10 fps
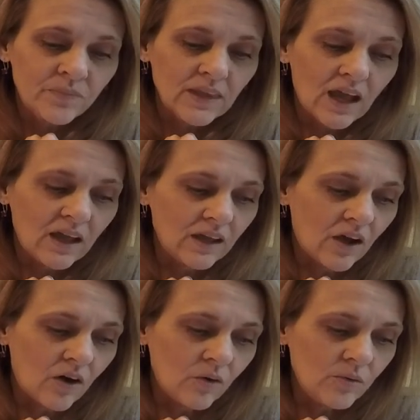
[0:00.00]
I
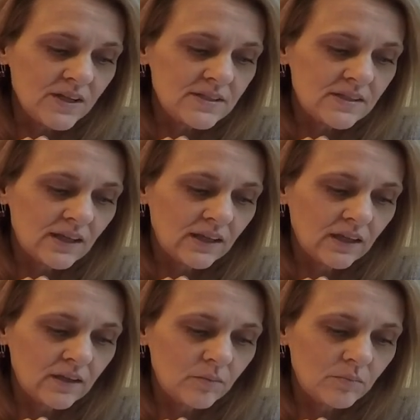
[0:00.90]
always think
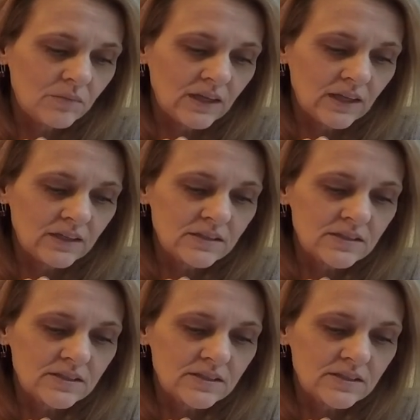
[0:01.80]
it means